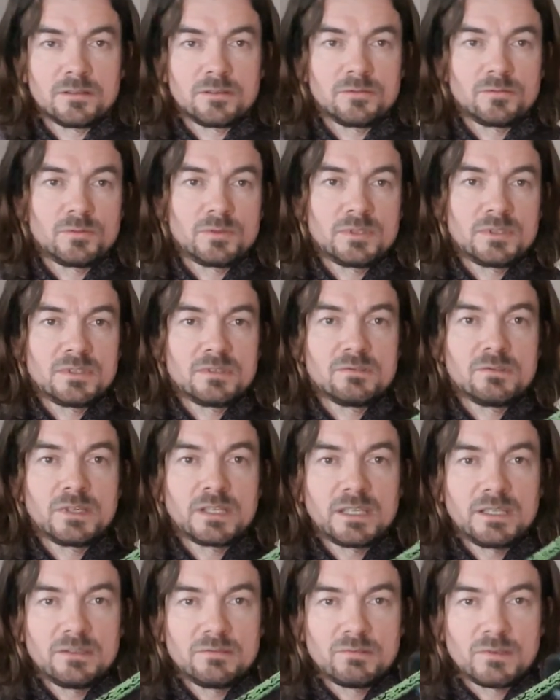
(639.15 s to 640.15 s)
With the
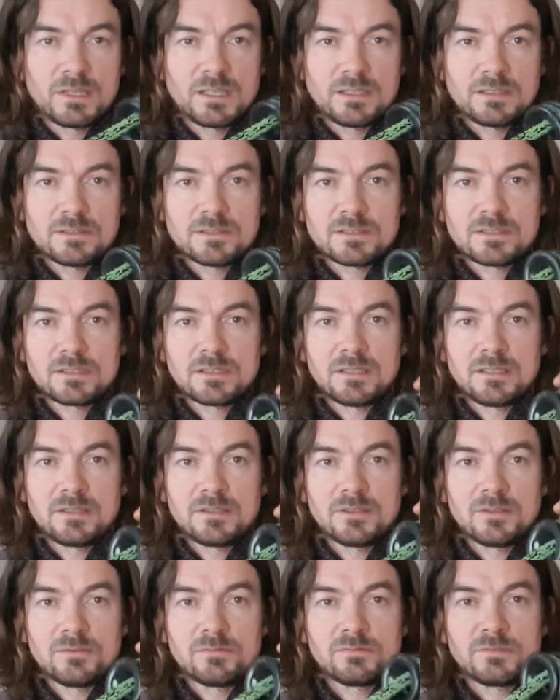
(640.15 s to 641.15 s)
rigging rings, they
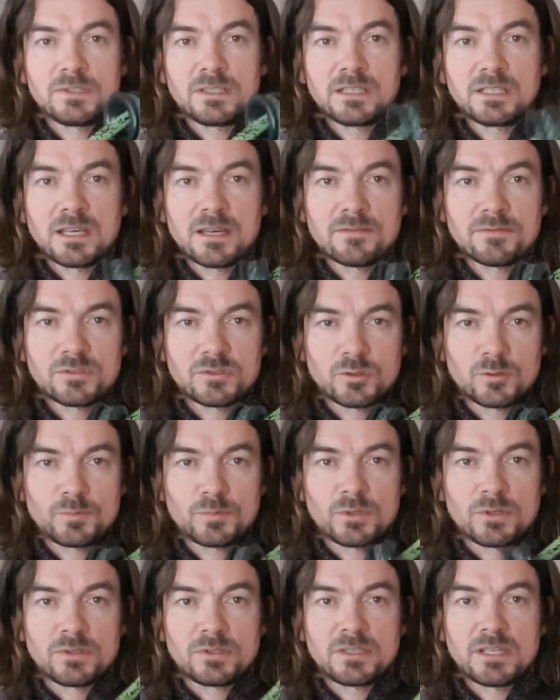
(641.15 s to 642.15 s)
don't really have an up
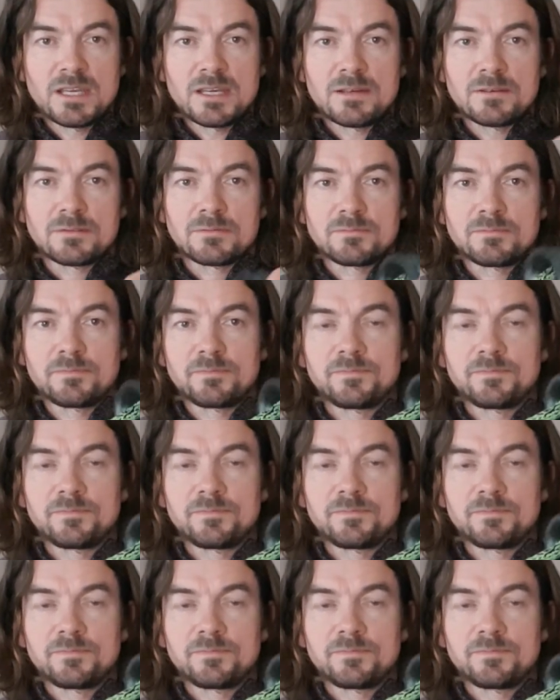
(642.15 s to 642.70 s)
or down.